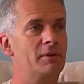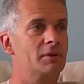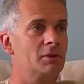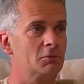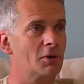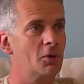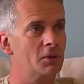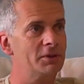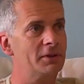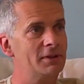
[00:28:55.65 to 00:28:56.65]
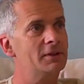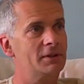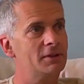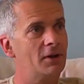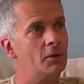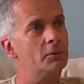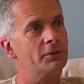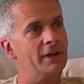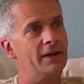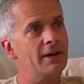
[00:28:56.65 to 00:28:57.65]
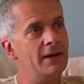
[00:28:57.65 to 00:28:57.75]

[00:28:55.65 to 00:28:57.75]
pivotal role in the, in, in the whole thing.